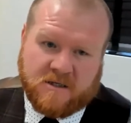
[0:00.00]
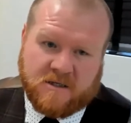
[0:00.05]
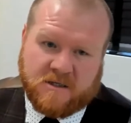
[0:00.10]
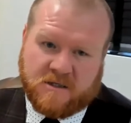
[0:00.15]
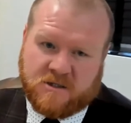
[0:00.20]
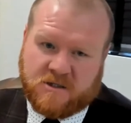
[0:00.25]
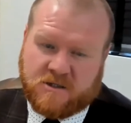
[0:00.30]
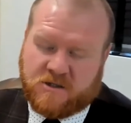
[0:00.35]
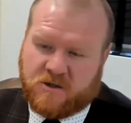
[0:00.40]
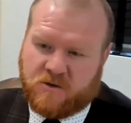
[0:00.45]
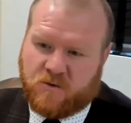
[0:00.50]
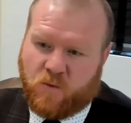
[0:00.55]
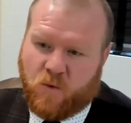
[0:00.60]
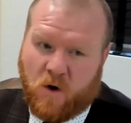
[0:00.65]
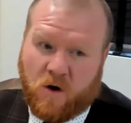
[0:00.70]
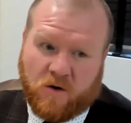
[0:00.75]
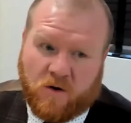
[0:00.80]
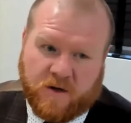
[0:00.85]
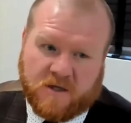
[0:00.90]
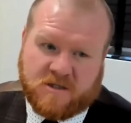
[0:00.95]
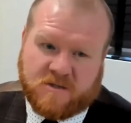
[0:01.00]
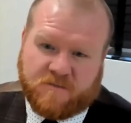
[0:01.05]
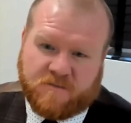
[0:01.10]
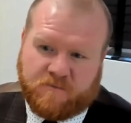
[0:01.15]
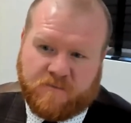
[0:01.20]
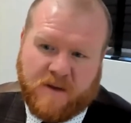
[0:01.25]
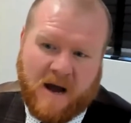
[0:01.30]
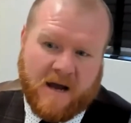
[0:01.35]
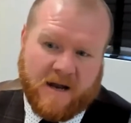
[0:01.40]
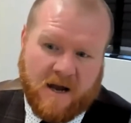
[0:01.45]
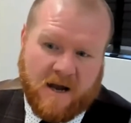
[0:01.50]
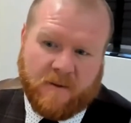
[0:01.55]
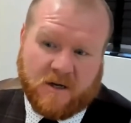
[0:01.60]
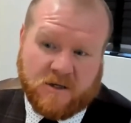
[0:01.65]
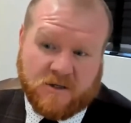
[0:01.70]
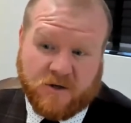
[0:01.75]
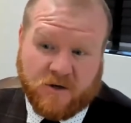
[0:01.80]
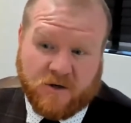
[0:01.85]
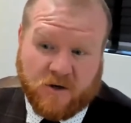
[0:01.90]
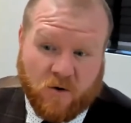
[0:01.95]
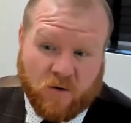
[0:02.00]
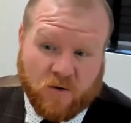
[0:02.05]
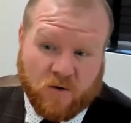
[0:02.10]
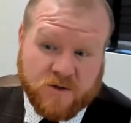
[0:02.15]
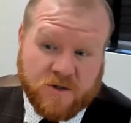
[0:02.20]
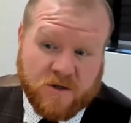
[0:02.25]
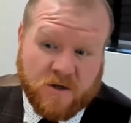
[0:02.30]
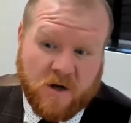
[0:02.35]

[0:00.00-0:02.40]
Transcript: as to what this pandemic is going to cause.